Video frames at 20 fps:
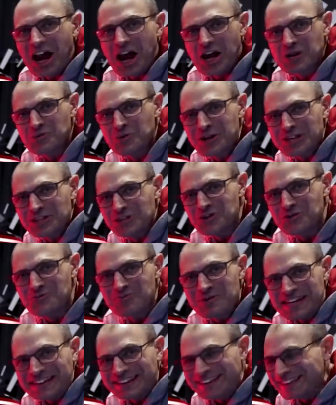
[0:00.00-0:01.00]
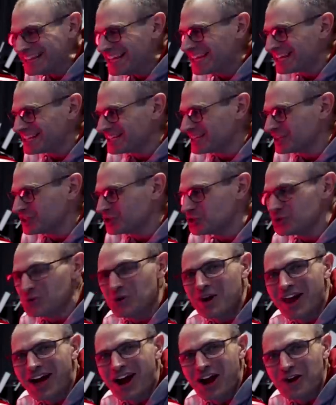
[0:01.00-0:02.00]
And when you meet the 992
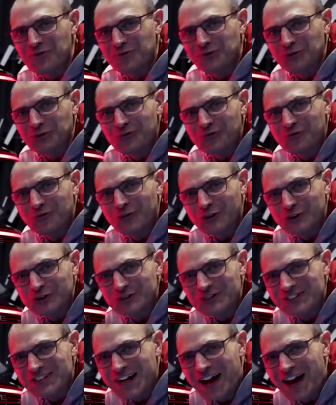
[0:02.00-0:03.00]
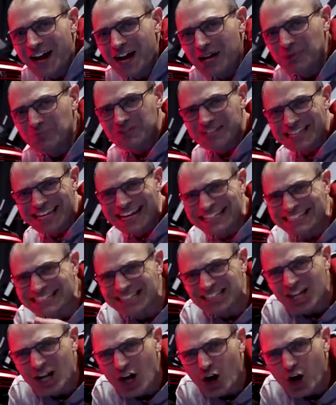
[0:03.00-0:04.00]
live for the first time, get
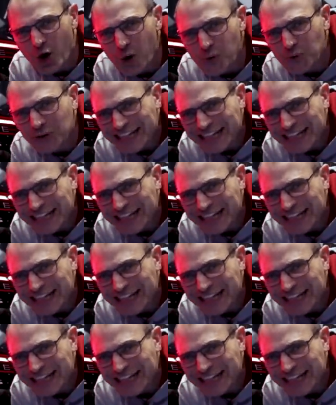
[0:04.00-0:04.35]
low